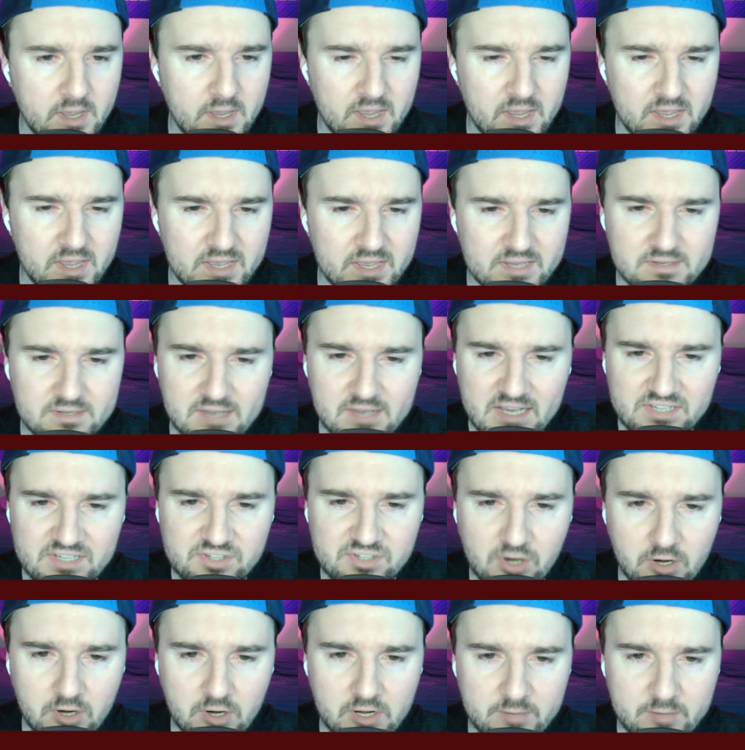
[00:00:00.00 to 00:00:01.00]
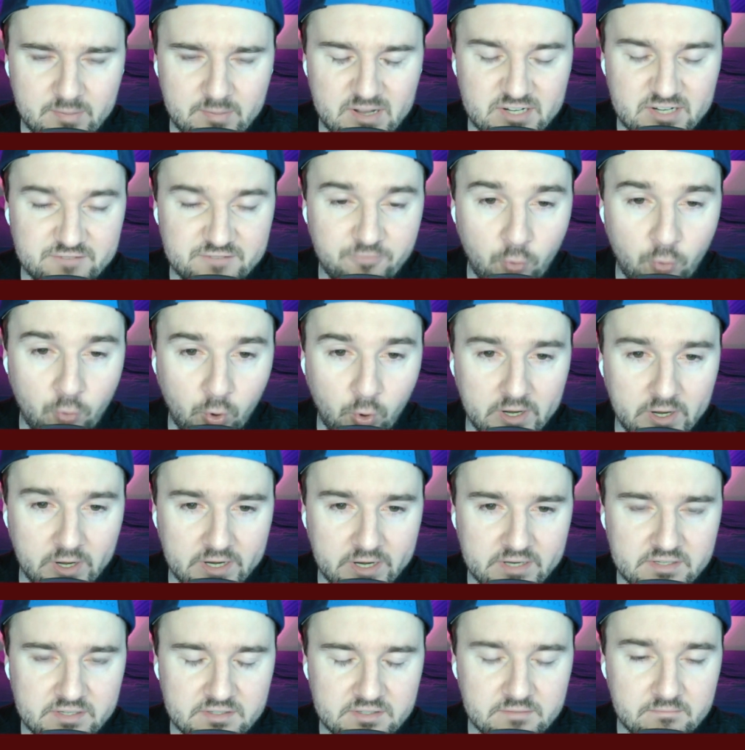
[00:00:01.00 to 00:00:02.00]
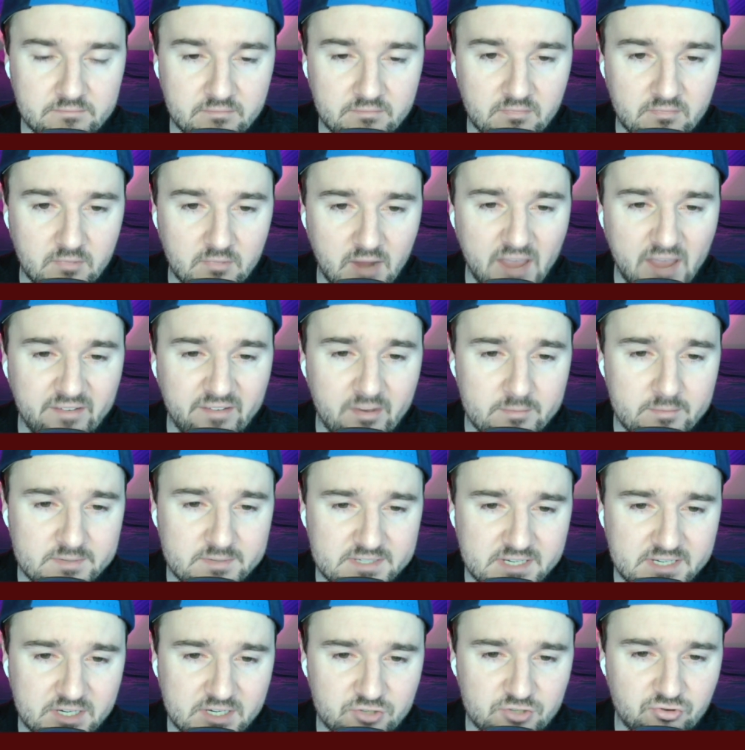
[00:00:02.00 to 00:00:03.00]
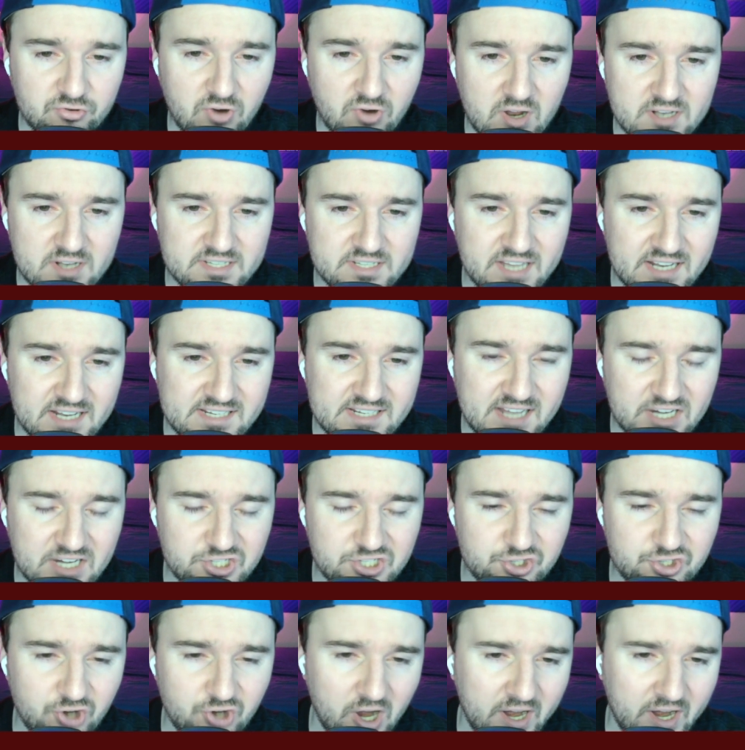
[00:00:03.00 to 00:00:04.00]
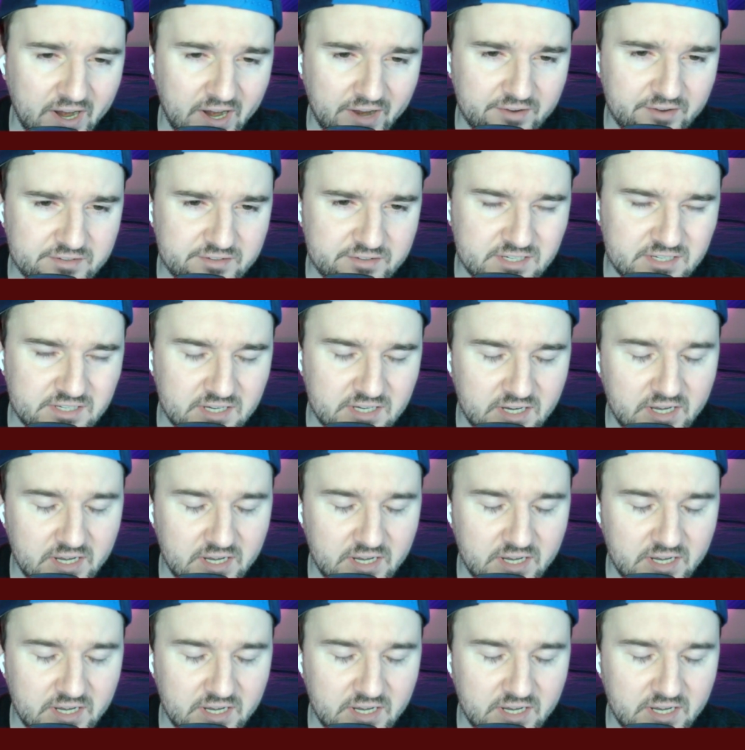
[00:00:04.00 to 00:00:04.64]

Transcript: His last start, he pitched four innings, gave up six runs, had 10 strikeouts,